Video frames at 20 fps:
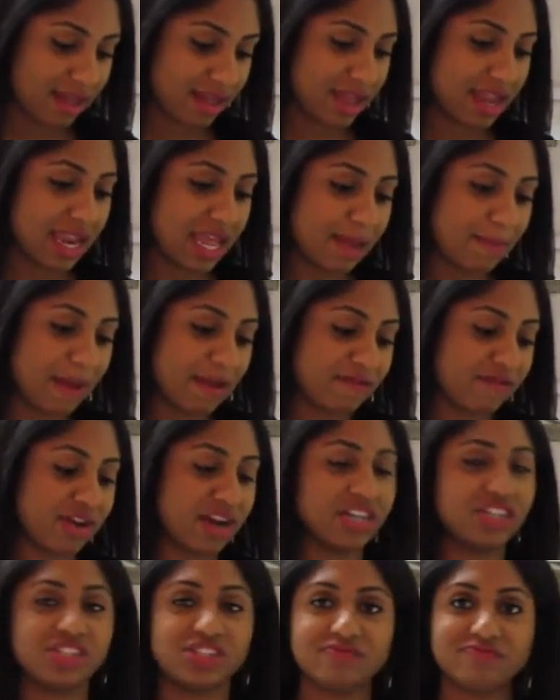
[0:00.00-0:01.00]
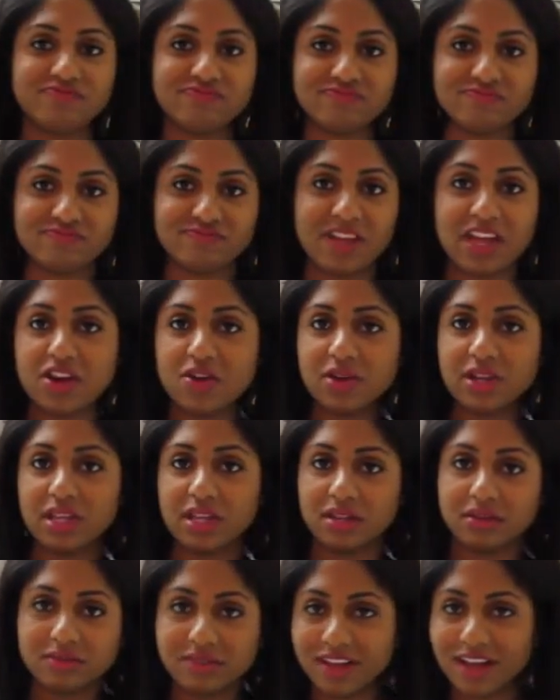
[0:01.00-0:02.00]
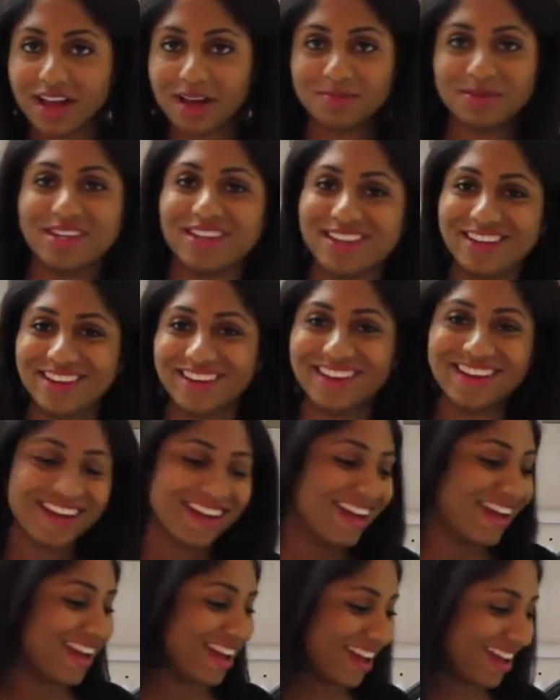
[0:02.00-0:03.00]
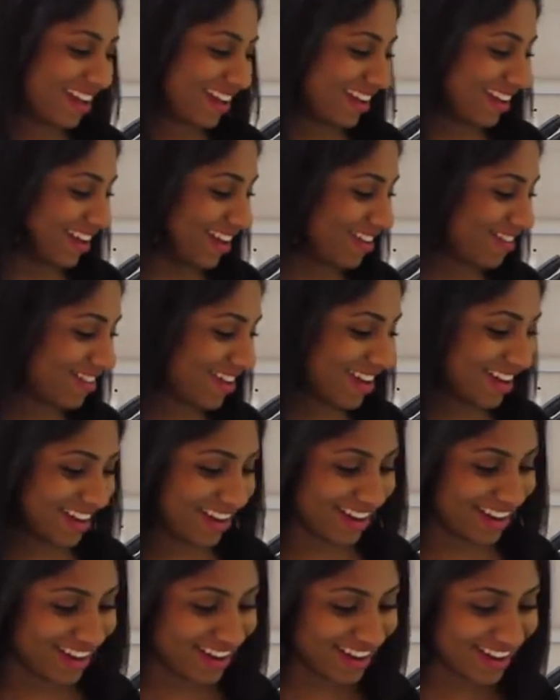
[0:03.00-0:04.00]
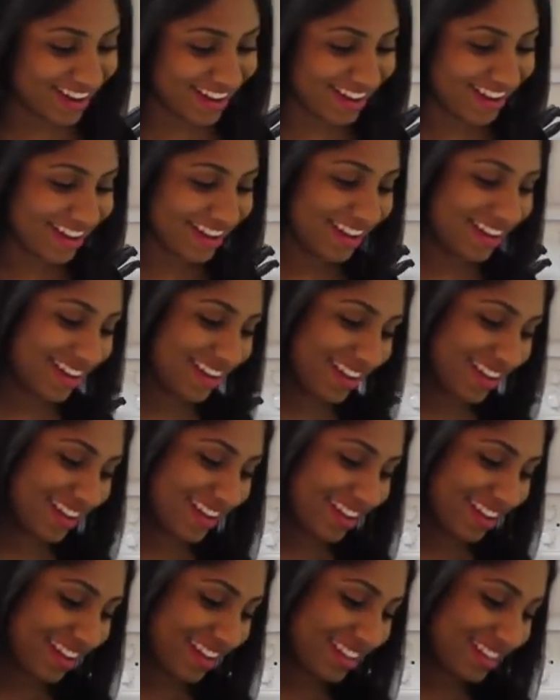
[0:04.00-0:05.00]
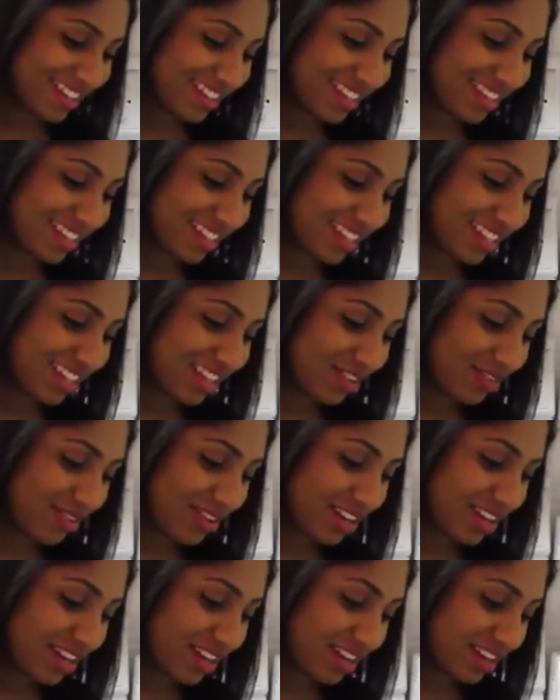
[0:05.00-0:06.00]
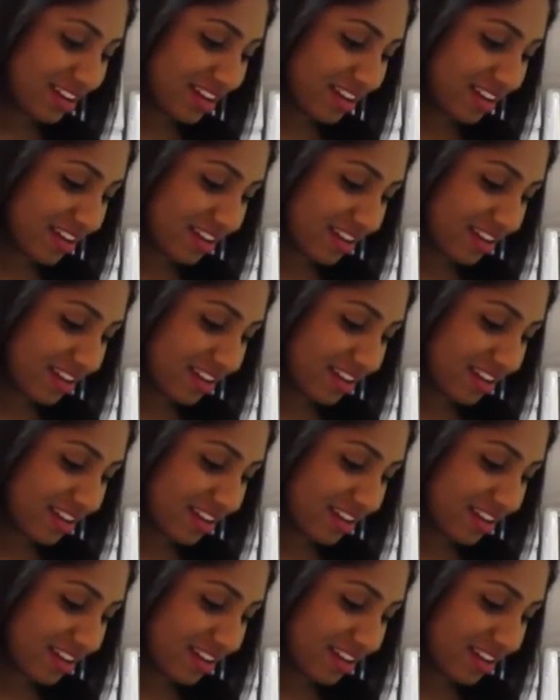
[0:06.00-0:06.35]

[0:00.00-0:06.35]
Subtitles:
I like my French. I know a little. Alrighty. Stick the other one in.